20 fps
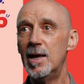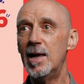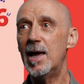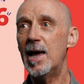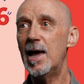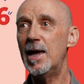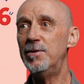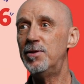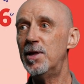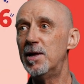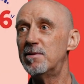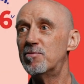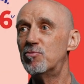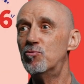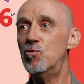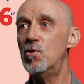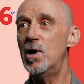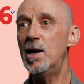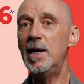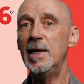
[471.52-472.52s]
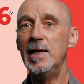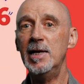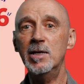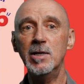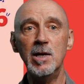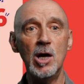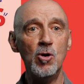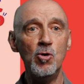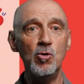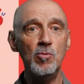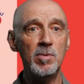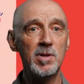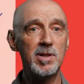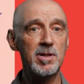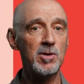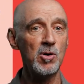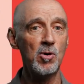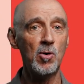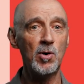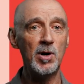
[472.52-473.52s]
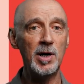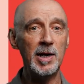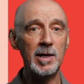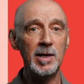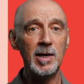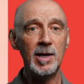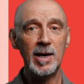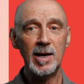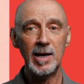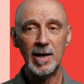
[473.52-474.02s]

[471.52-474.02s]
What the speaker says: And there's really no story